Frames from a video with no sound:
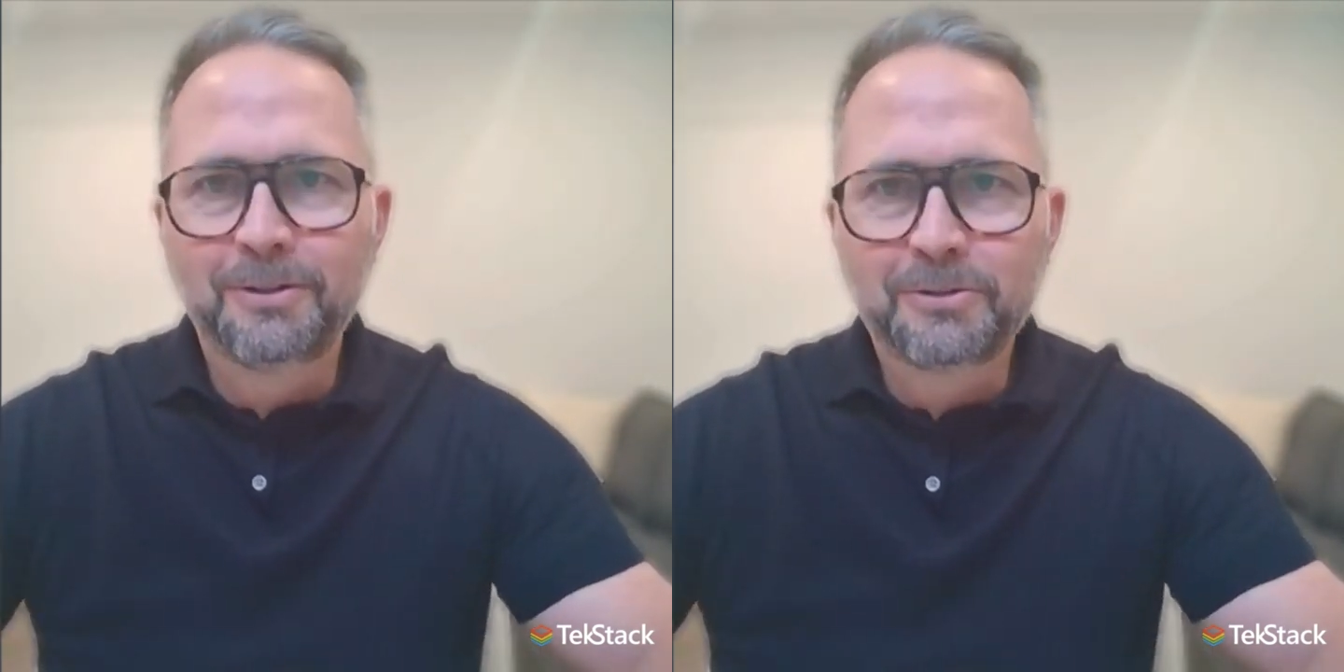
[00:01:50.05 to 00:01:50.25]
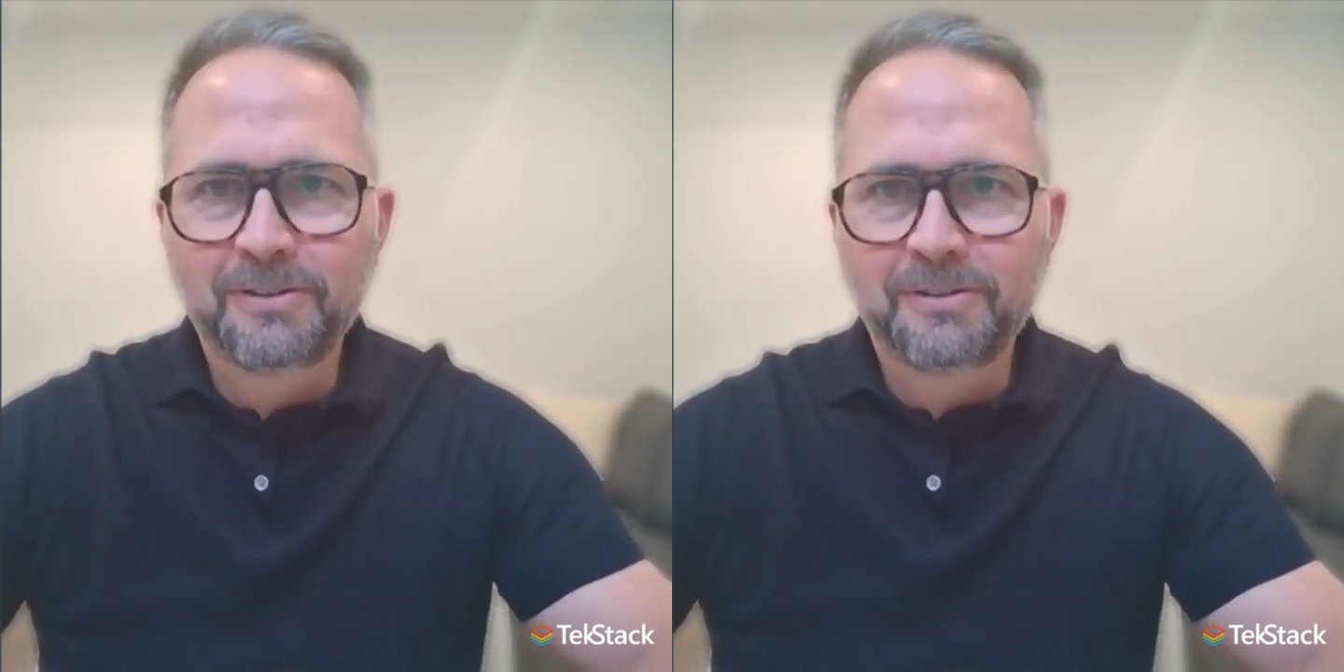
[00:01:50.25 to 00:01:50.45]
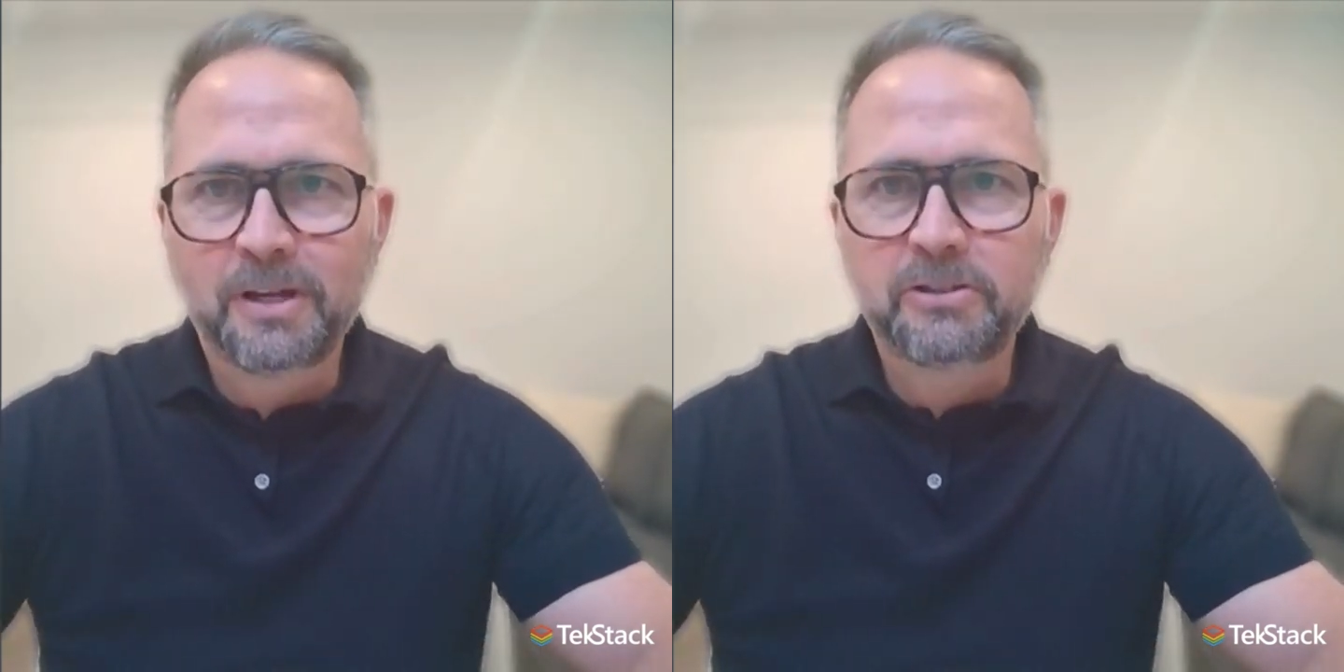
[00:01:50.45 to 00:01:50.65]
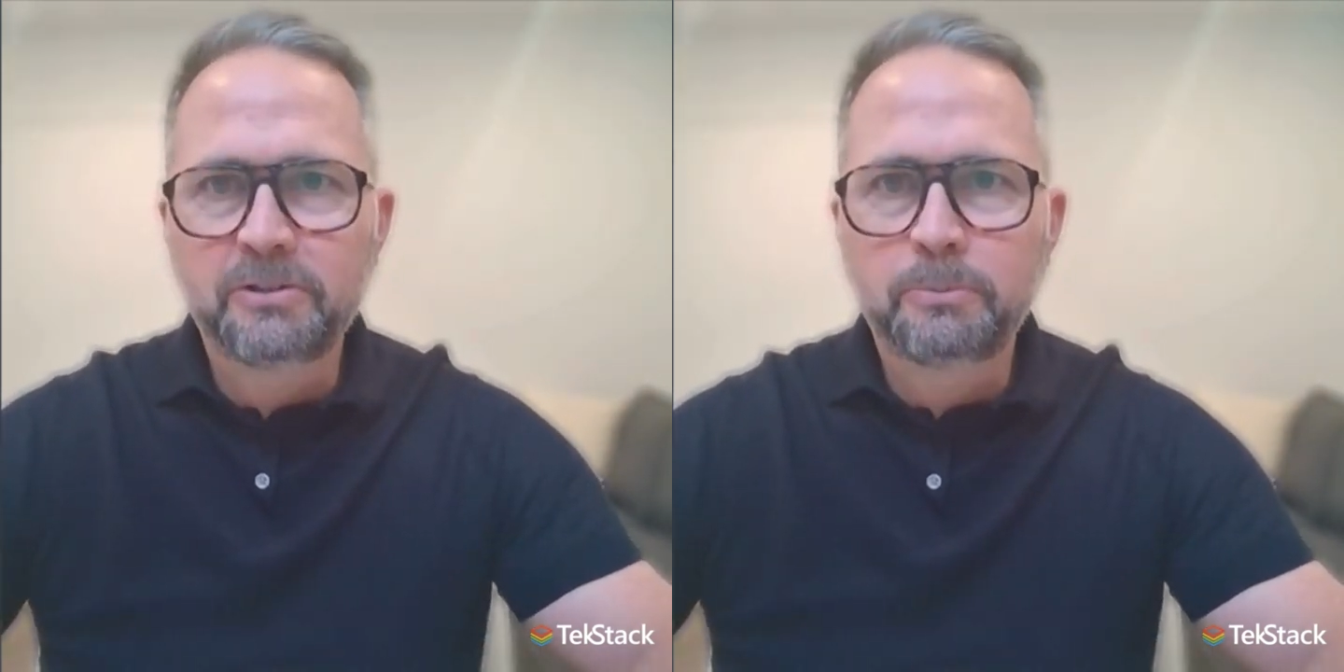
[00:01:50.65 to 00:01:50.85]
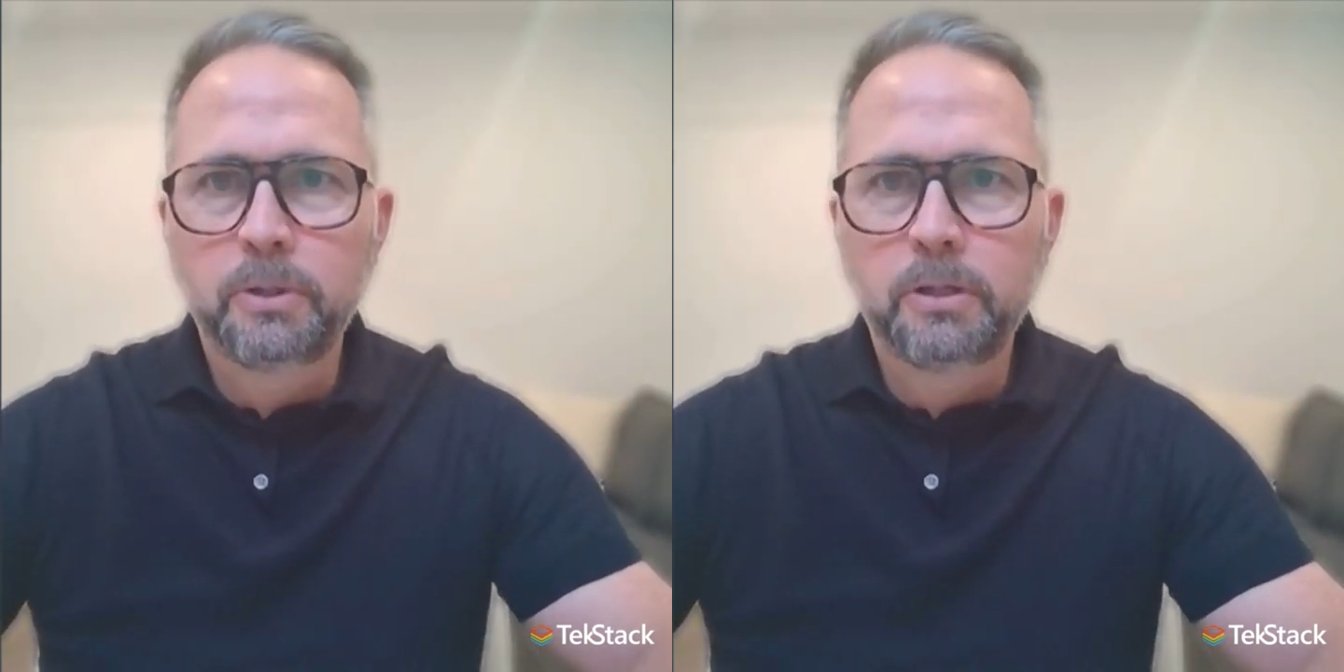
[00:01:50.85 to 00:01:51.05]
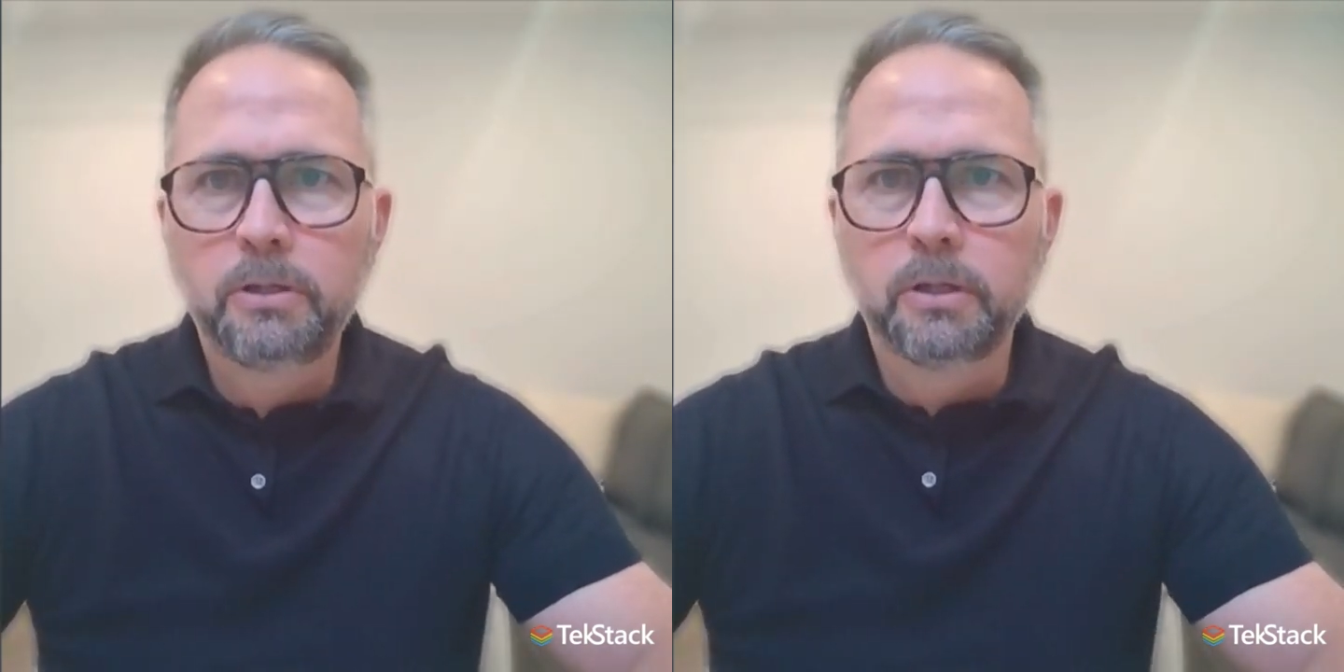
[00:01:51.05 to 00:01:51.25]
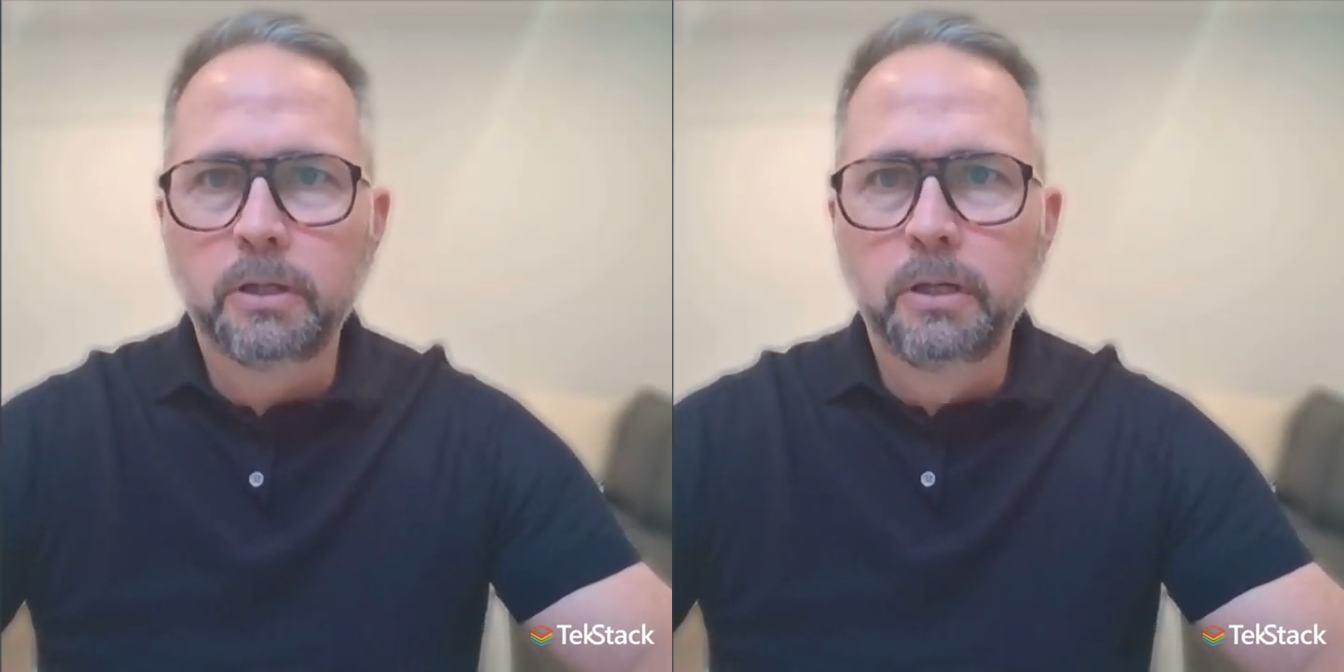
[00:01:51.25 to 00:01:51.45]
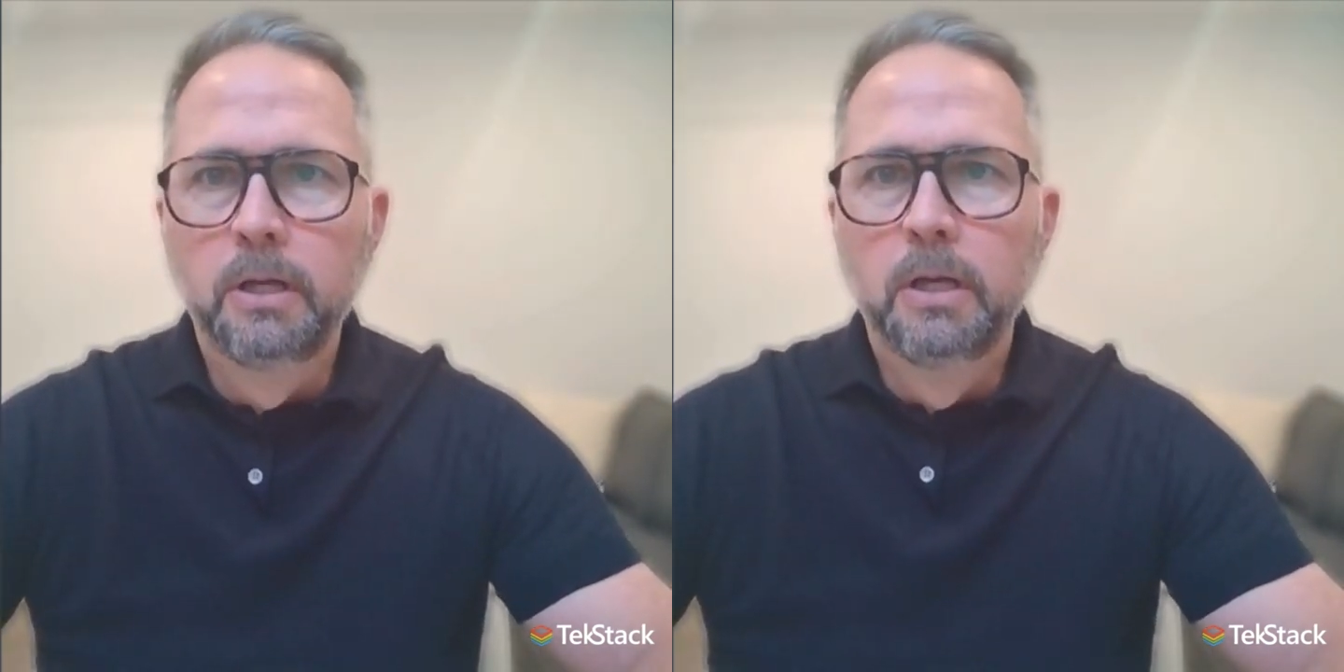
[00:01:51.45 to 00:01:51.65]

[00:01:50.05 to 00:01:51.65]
transactions, pretty good.